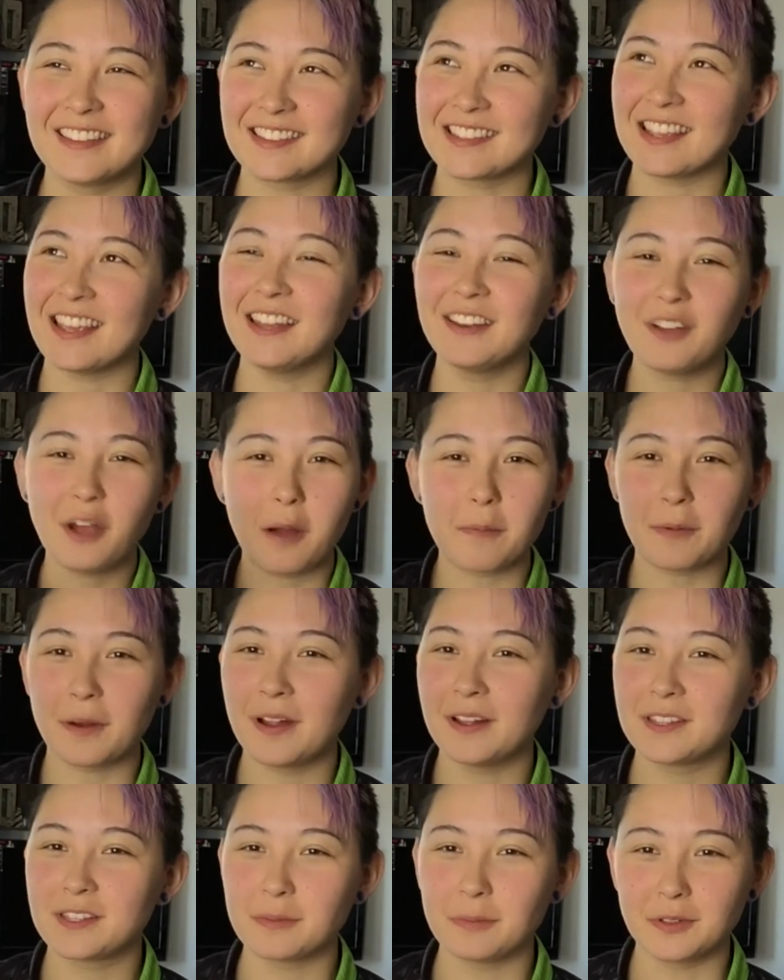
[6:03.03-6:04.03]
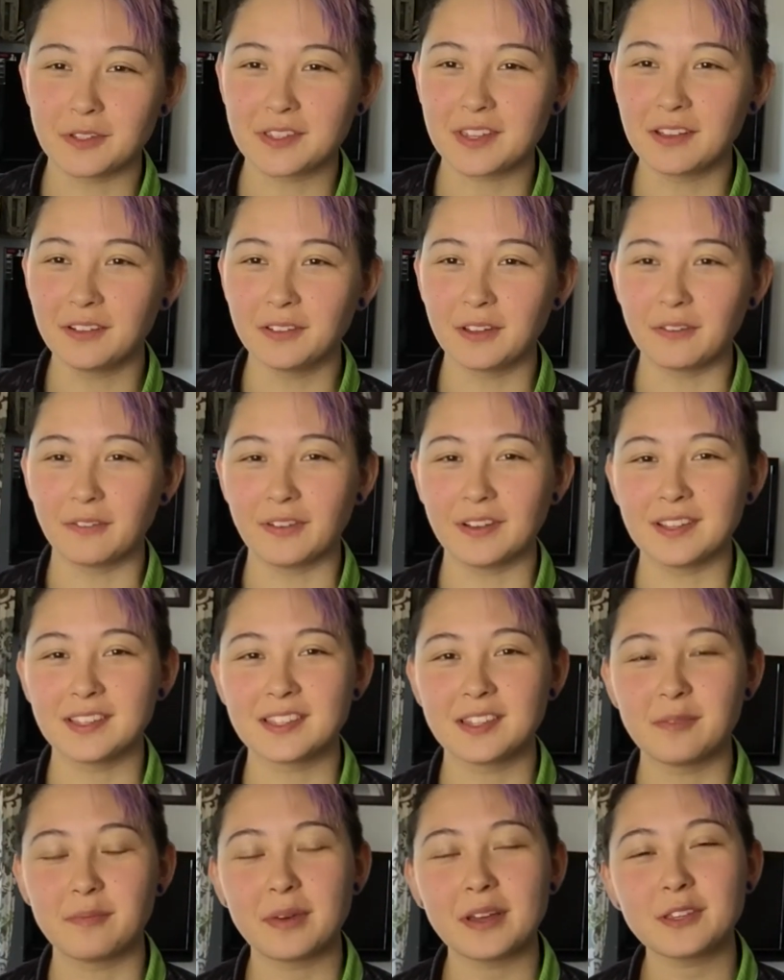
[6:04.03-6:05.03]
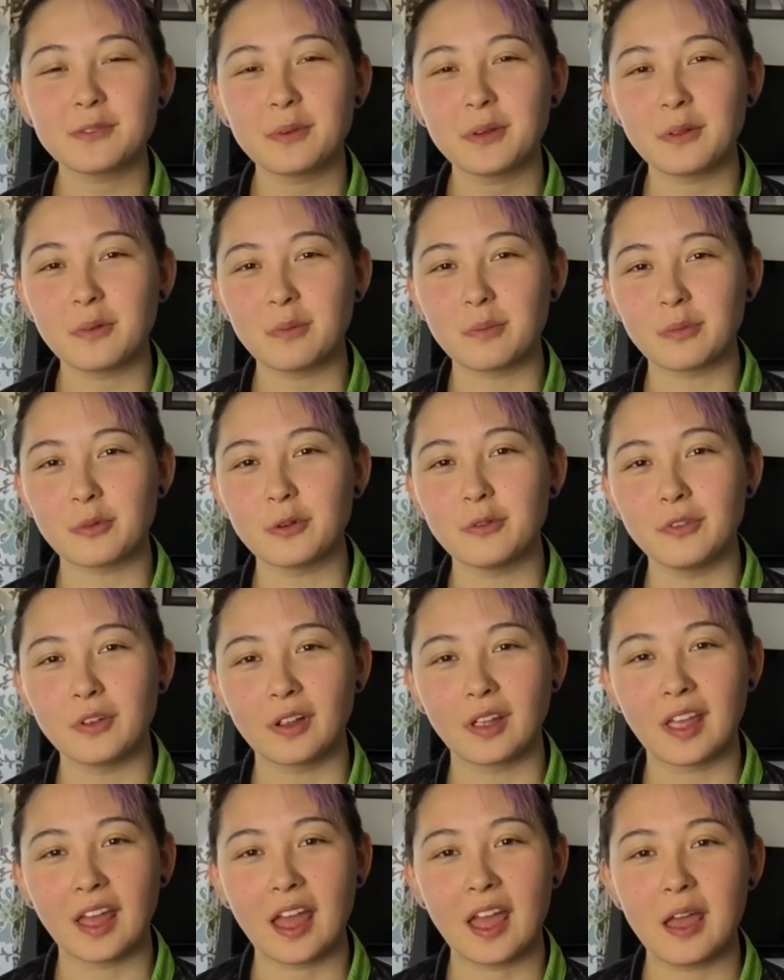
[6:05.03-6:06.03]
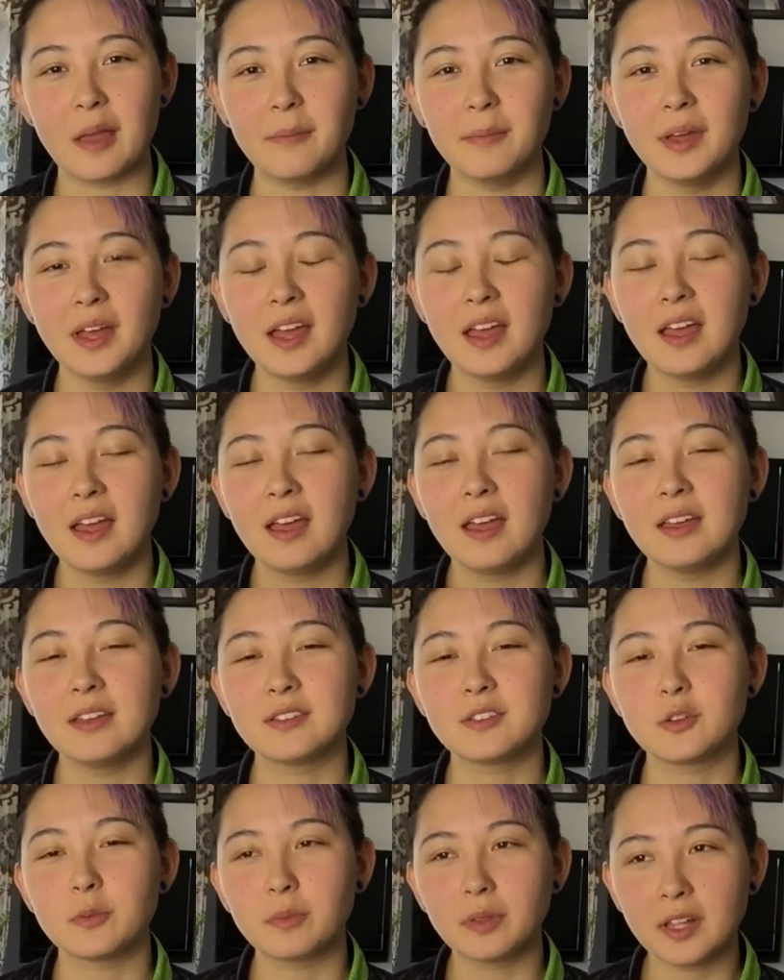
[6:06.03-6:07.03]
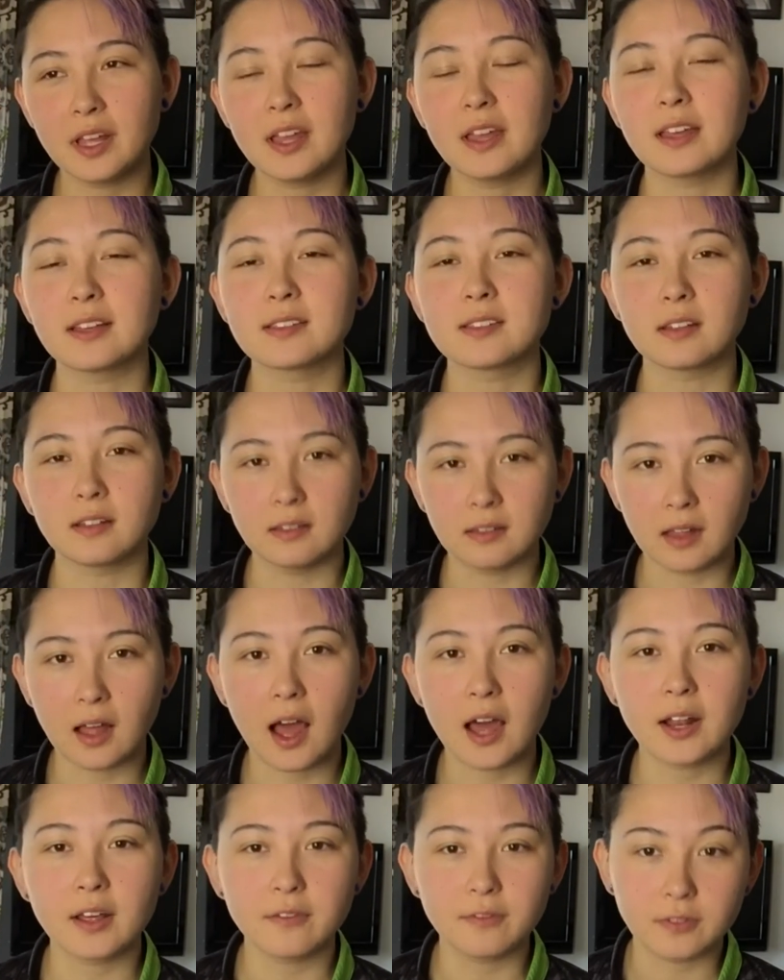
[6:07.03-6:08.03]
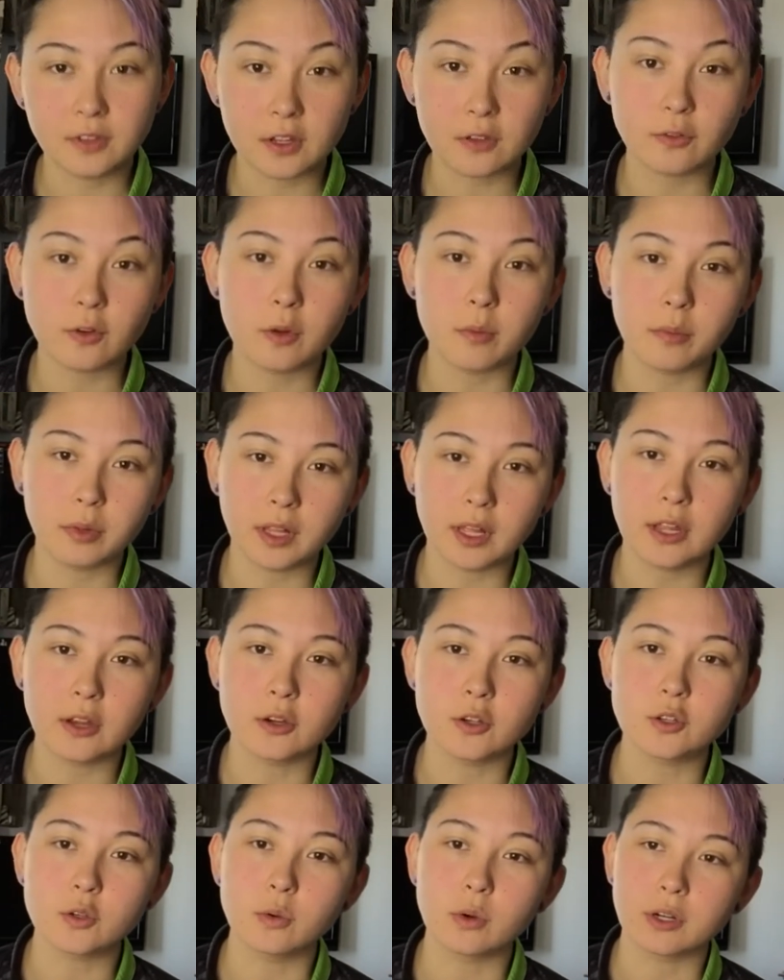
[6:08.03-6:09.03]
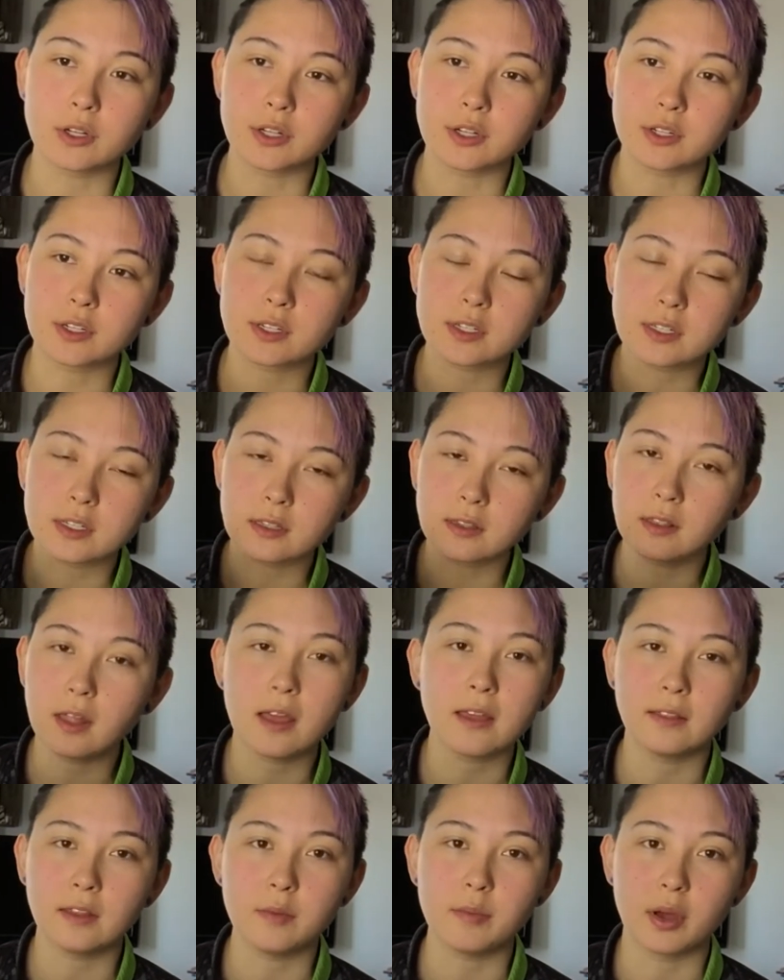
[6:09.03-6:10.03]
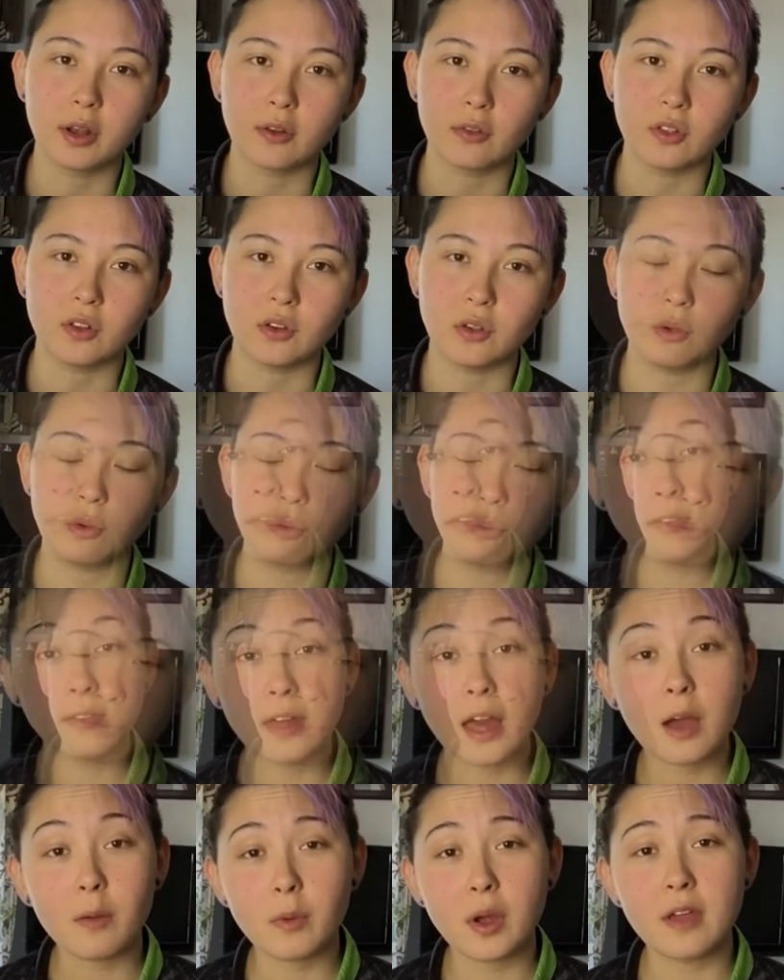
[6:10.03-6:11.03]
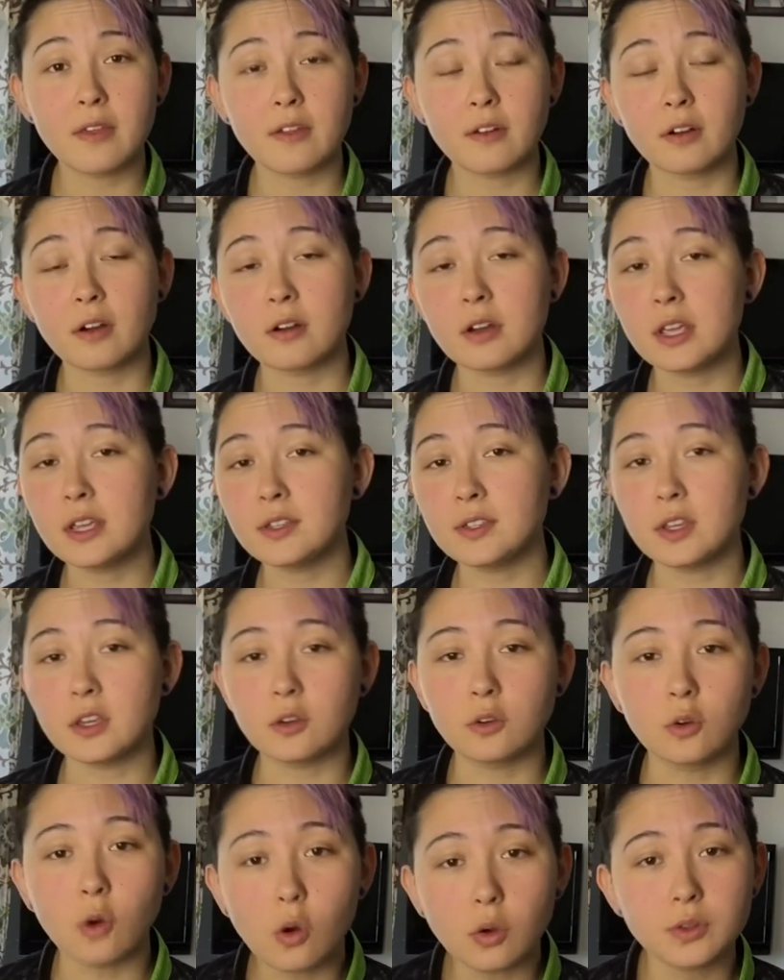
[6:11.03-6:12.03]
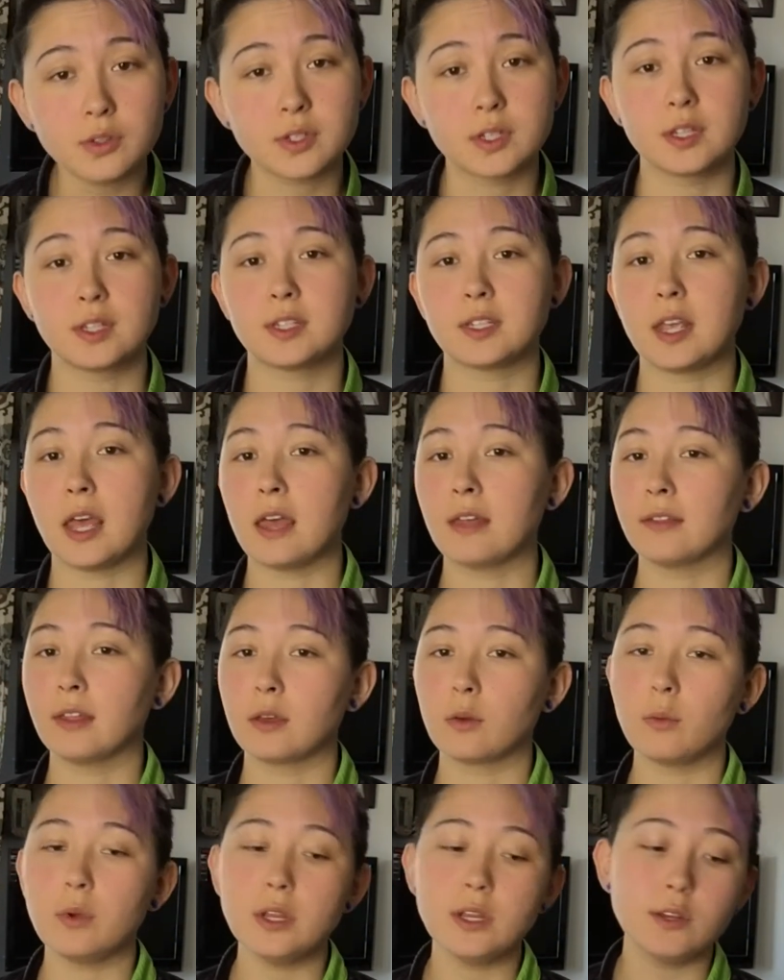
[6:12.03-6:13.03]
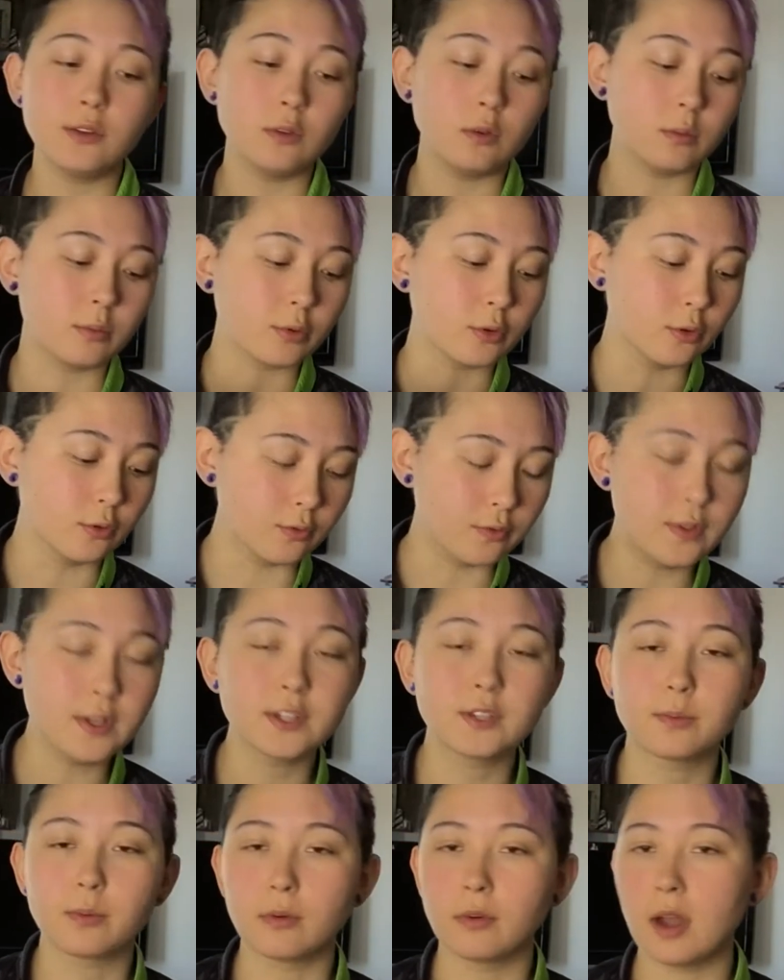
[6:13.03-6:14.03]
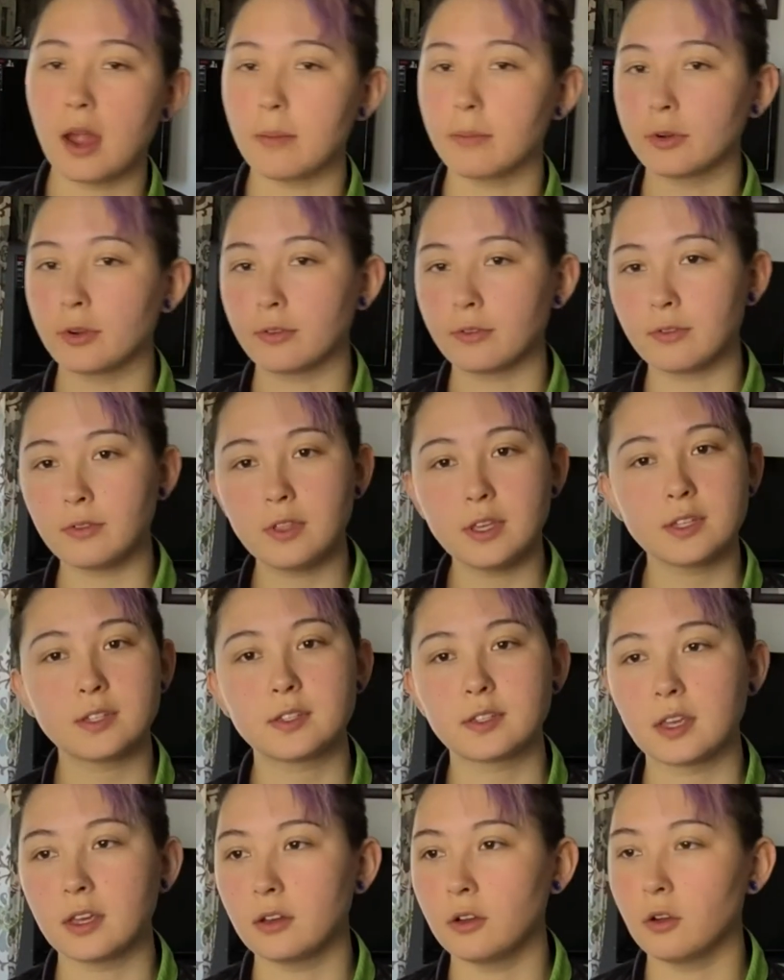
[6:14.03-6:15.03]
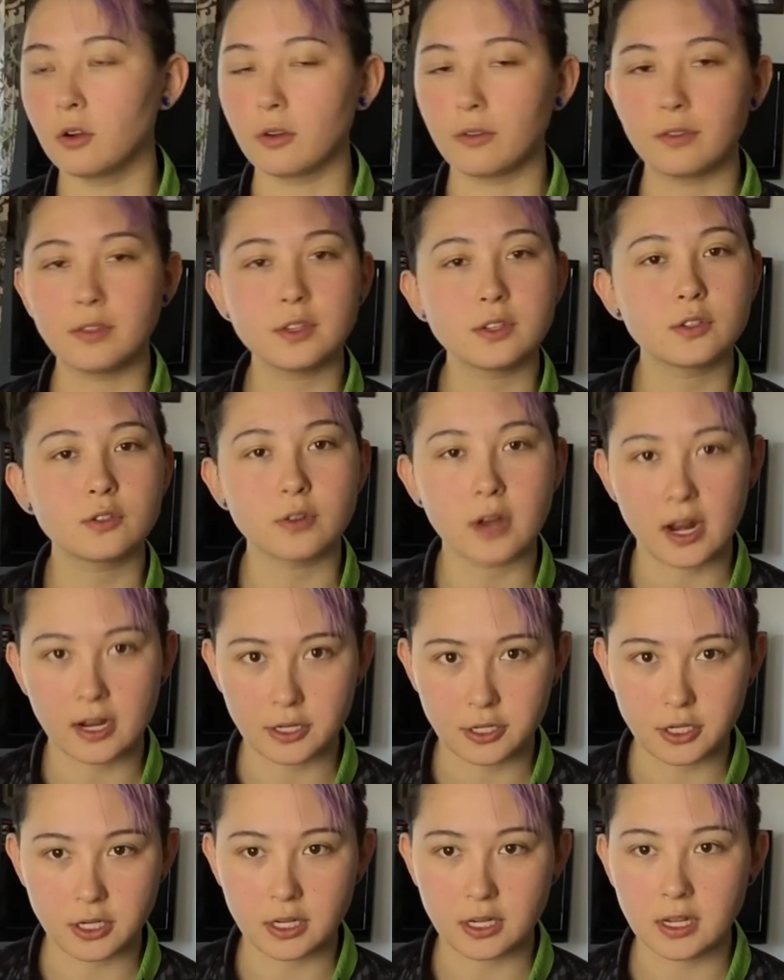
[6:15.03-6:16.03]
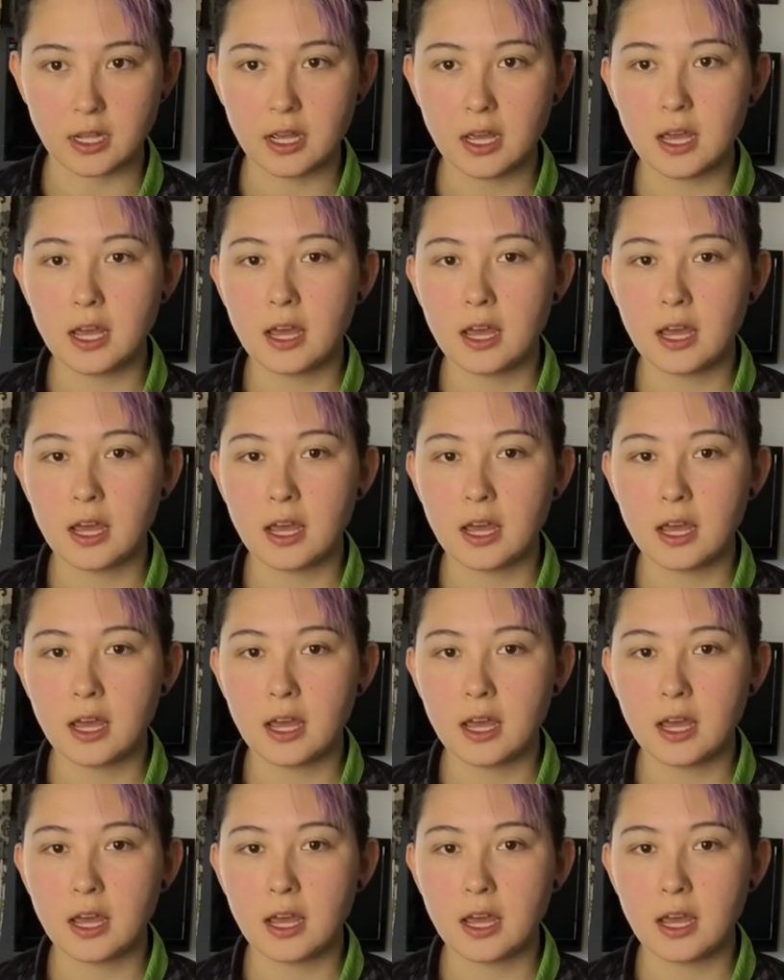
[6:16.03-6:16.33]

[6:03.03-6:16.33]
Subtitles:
this incomprehensible skill difference, the best way to improve your game is to play against a lot of different players who are just slightly better than you. That way there are easy goals to set, like we need to improve this parameter, this skill, or this strategy.